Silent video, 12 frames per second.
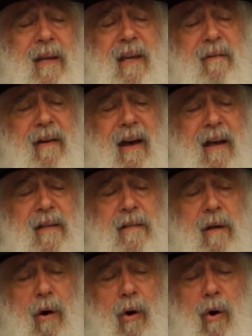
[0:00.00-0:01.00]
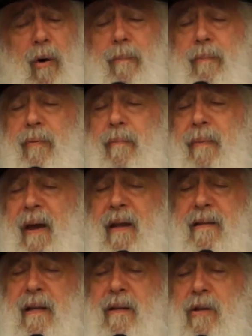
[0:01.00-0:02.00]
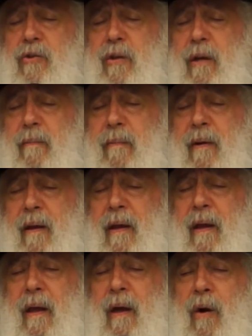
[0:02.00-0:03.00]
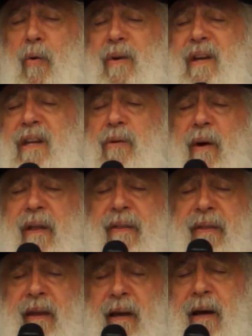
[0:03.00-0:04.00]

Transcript: to give us hope. Be'ezat Hashem. We need one thing,